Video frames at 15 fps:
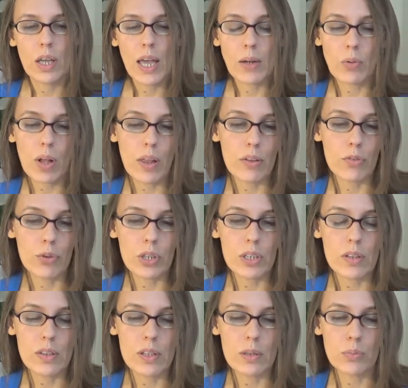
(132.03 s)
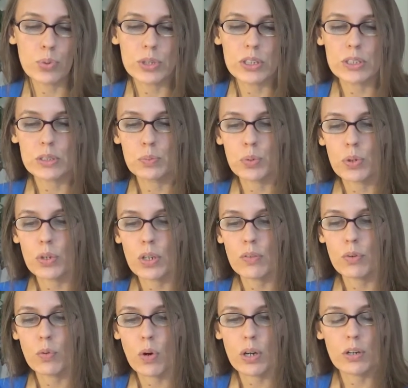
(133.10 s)
And while I avoided the unpredictability of
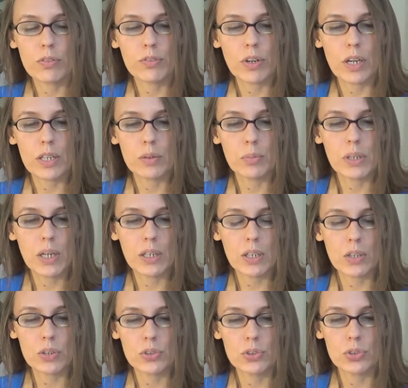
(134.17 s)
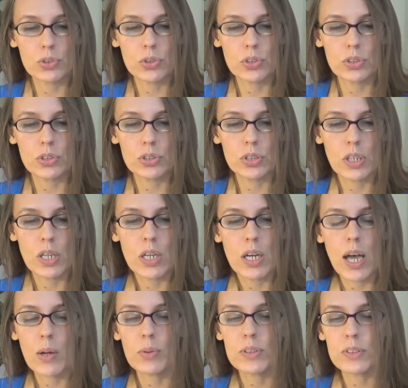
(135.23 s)
a water fight behind closed doors,
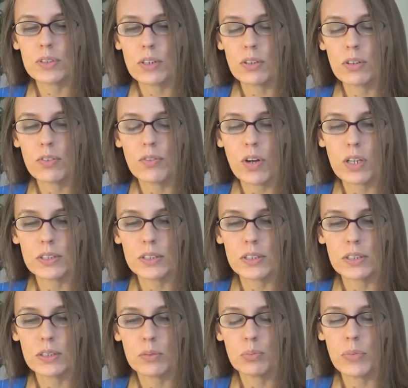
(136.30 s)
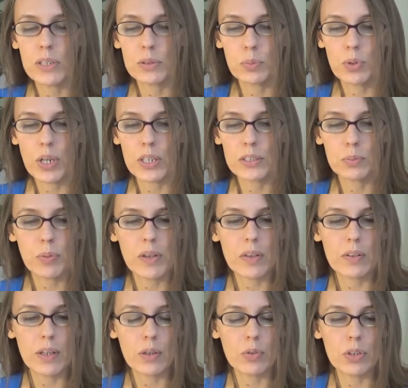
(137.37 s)
I would stare at the faucet, mesmerized by the
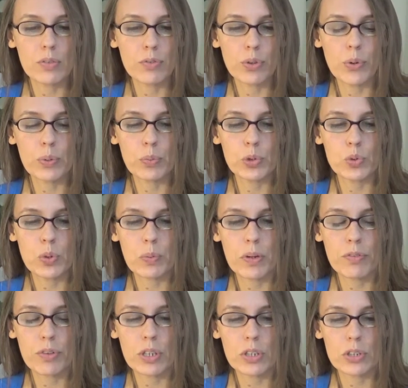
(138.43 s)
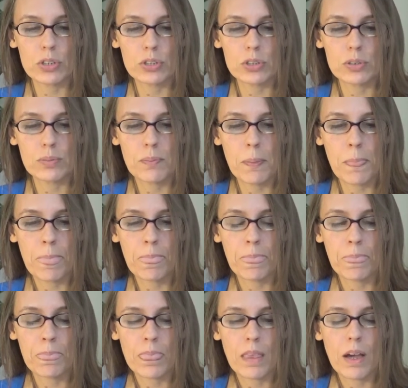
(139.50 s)
liquid flowing between my fingers.
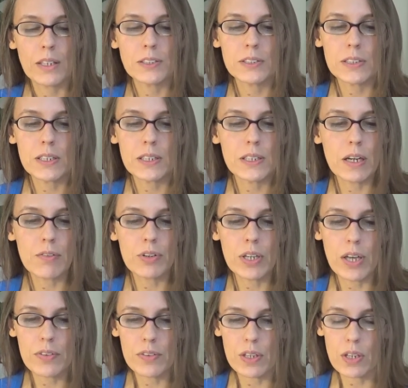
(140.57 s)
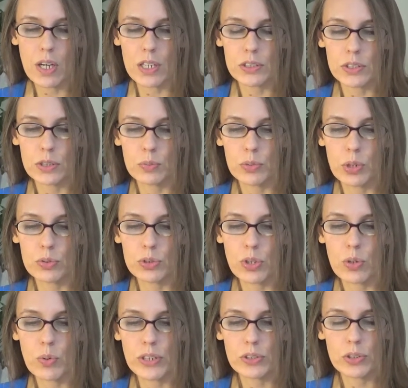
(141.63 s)
I studied every ethnic costume known to
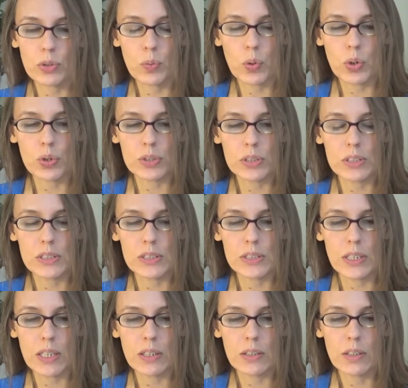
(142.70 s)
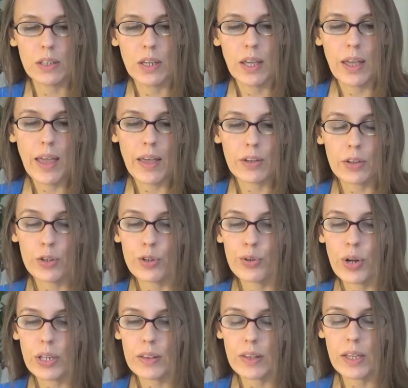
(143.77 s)
the Western world in detail and could
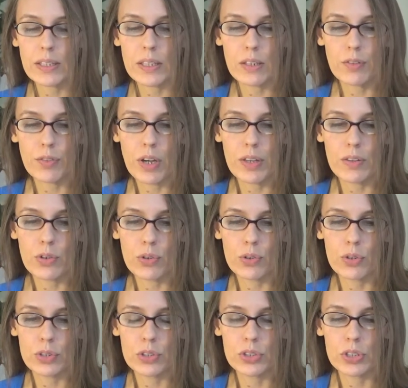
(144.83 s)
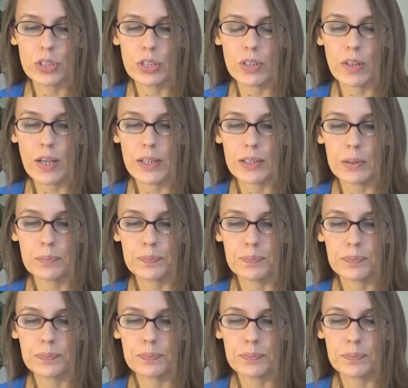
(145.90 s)
correctly identify their origin in a lineup.